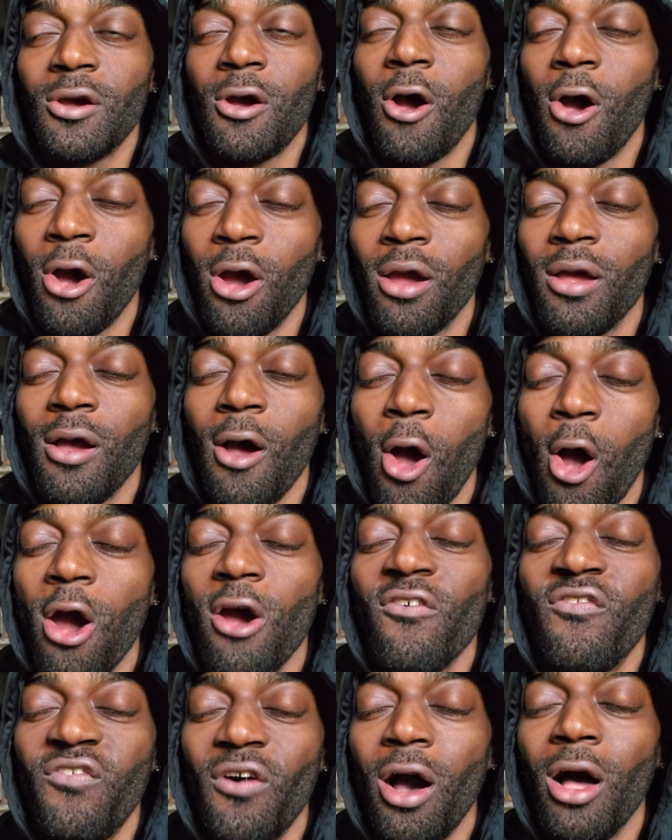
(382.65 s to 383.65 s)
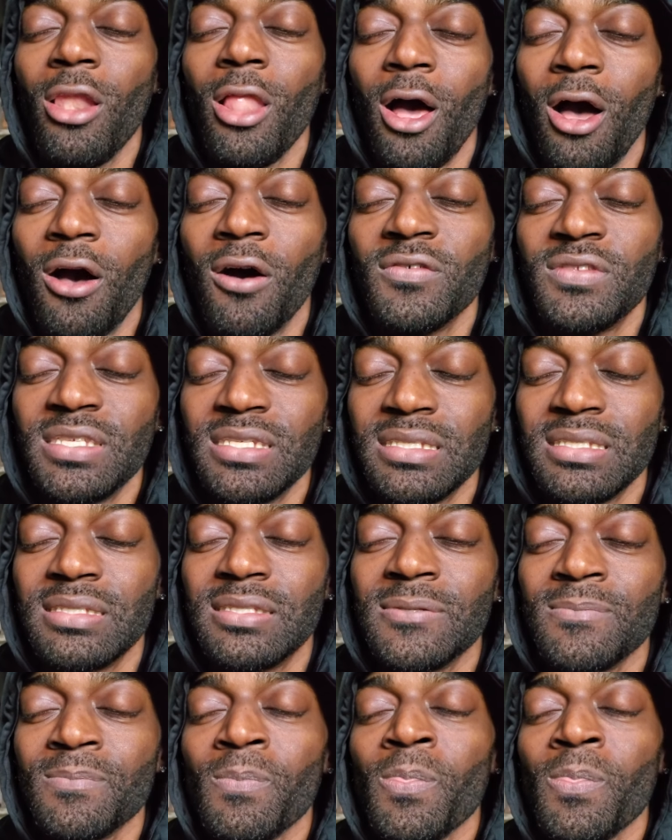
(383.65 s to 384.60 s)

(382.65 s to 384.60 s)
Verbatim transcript: Our our fall offs is